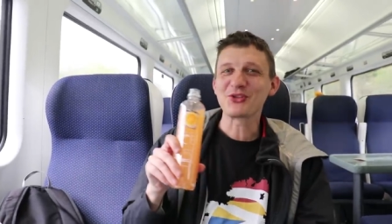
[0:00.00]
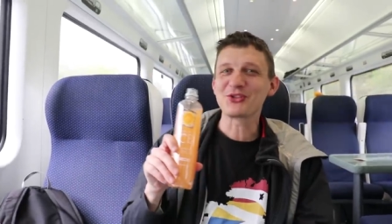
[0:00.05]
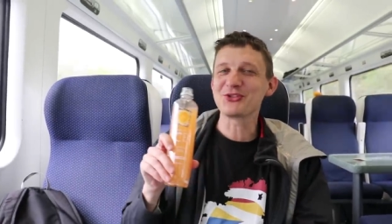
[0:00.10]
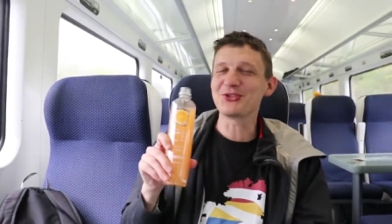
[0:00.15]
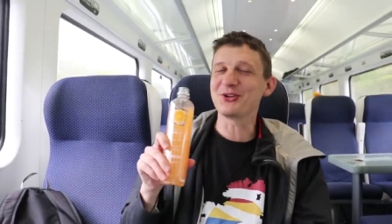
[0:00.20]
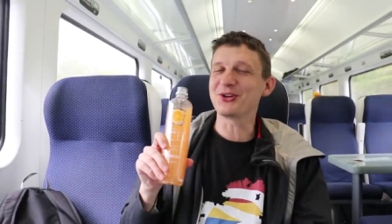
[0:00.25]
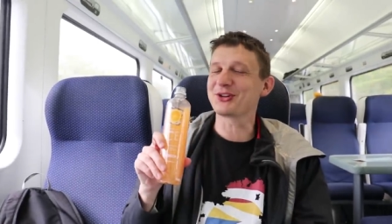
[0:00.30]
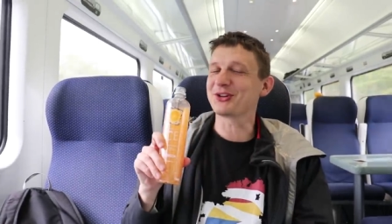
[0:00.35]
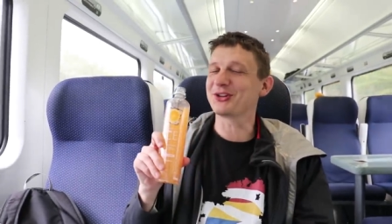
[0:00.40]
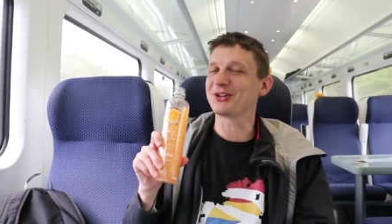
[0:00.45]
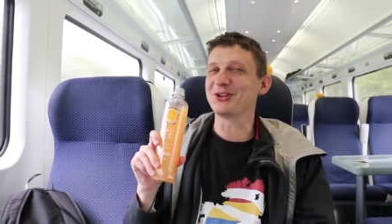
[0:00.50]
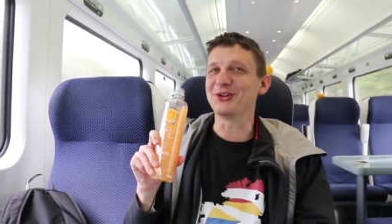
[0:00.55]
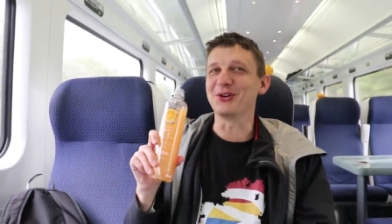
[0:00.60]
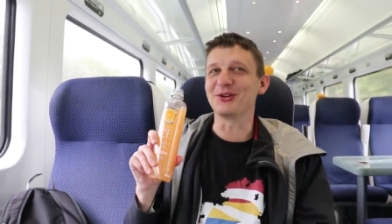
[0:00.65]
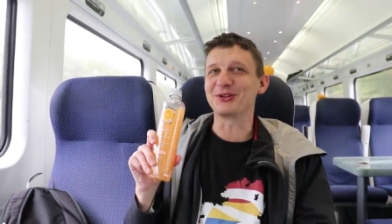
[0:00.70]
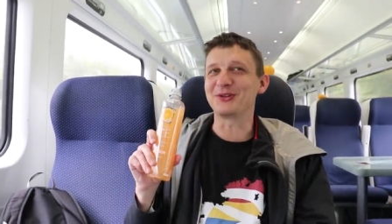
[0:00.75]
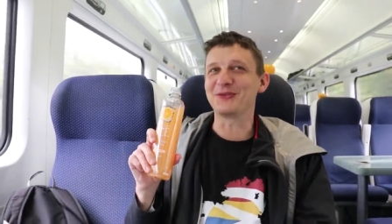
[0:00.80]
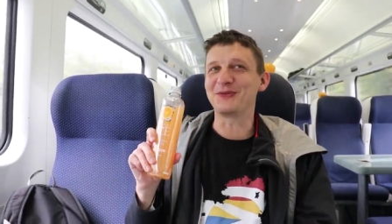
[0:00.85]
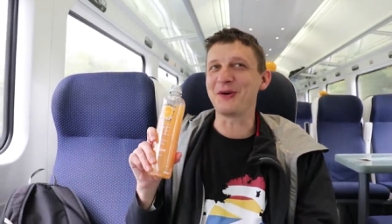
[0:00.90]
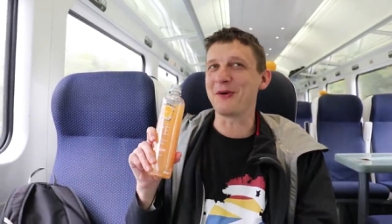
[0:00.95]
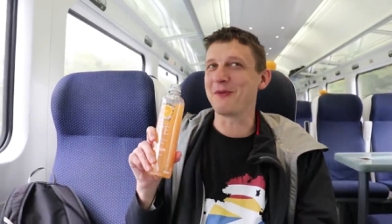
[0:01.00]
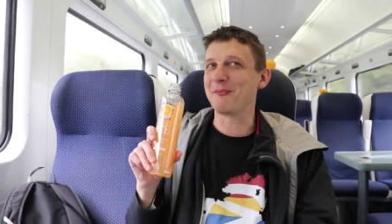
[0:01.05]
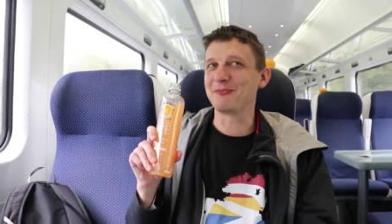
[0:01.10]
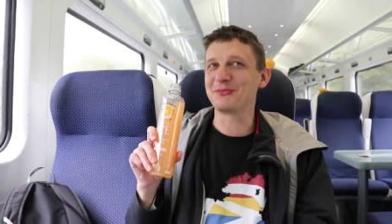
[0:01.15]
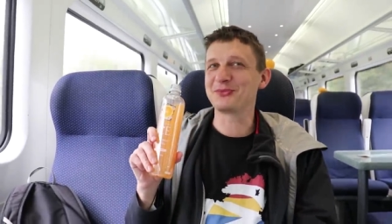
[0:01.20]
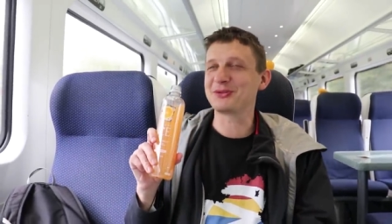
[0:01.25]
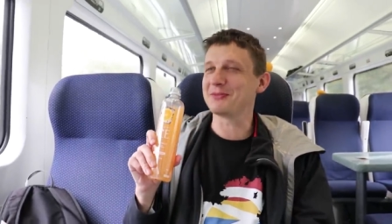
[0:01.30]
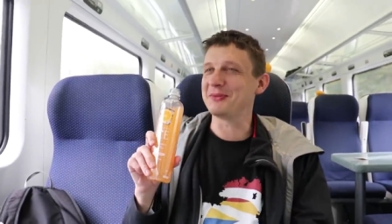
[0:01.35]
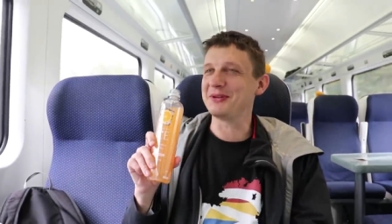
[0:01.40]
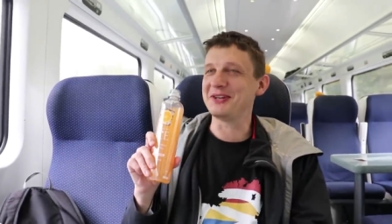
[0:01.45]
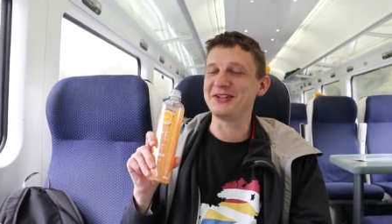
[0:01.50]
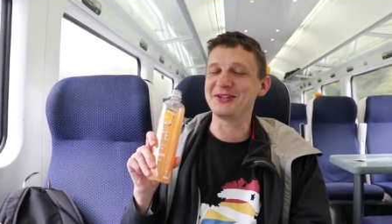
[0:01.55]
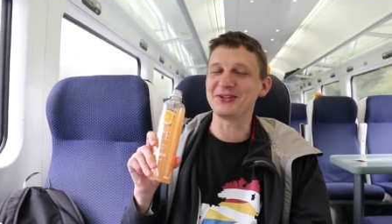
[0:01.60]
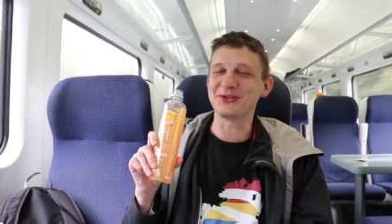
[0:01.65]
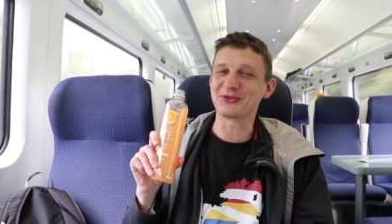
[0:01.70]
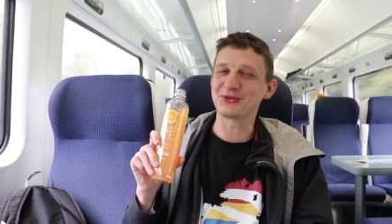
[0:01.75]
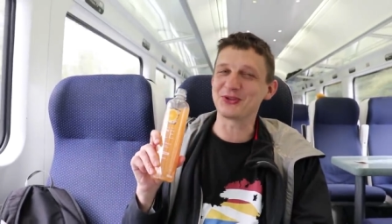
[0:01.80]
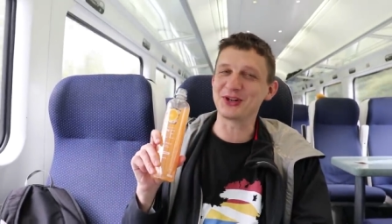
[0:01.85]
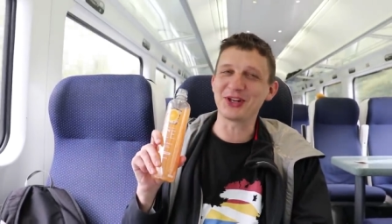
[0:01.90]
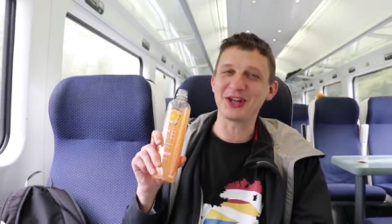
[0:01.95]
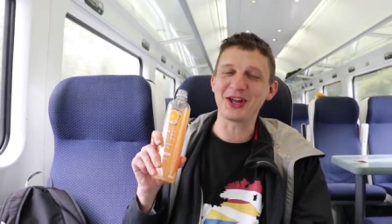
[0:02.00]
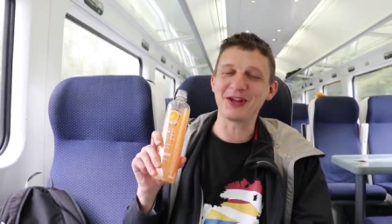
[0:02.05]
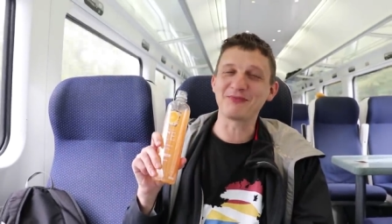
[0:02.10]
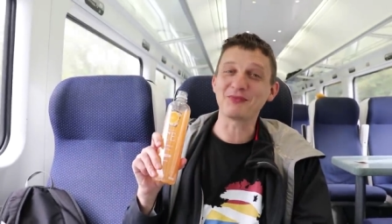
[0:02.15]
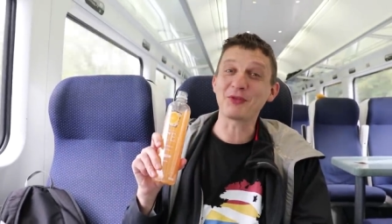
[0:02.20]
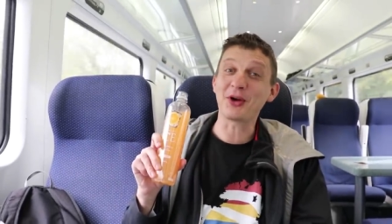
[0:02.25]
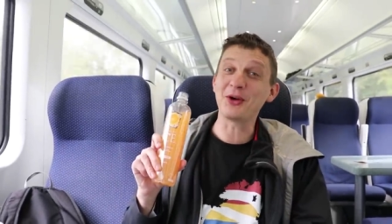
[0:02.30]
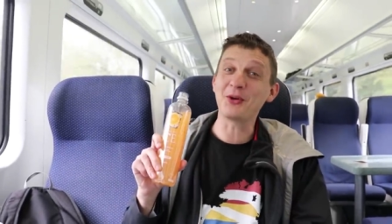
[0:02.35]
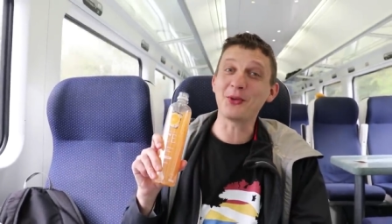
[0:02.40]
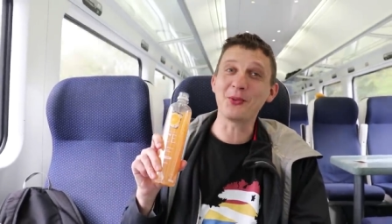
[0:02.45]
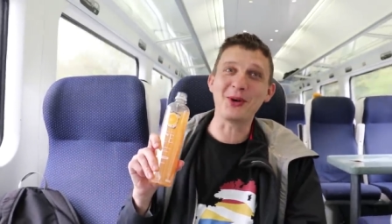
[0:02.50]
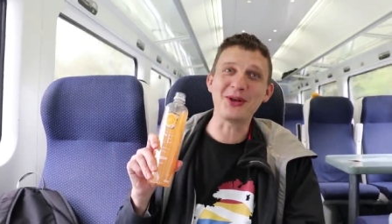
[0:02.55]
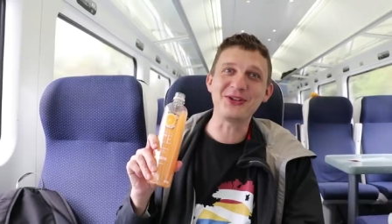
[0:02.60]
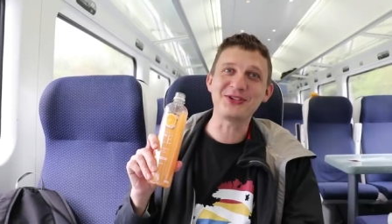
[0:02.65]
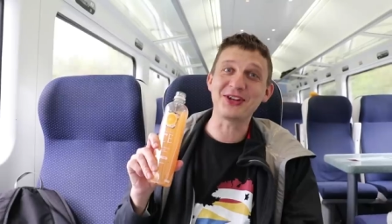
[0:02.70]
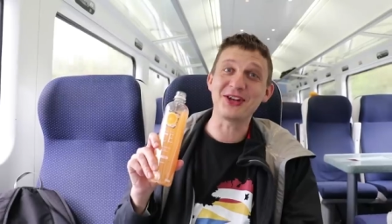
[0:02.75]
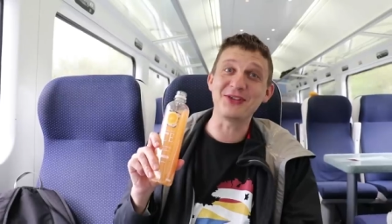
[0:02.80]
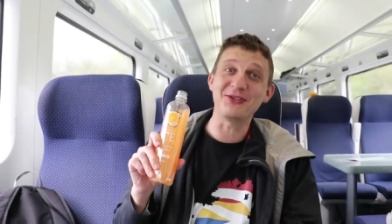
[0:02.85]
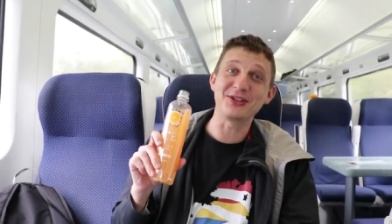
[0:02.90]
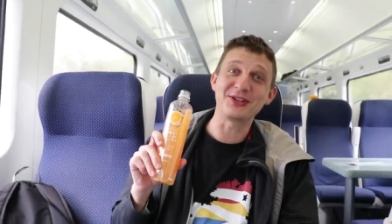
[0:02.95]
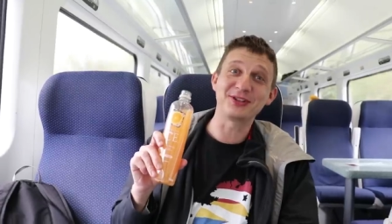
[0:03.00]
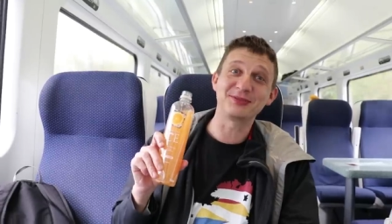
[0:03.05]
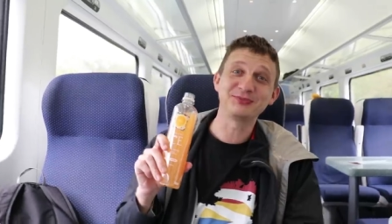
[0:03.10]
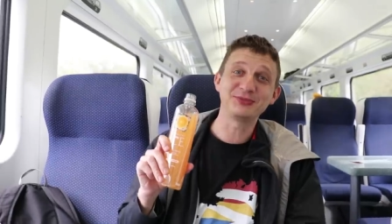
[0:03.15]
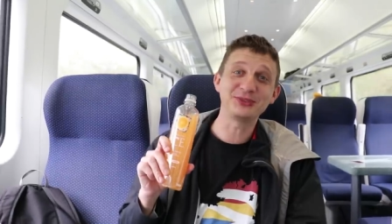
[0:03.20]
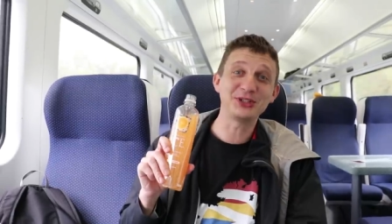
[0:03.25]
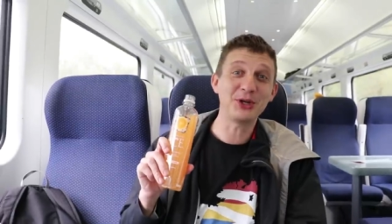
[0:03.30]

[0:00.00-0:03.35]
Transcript: not a good look to film someone eating or drinking. I always say this.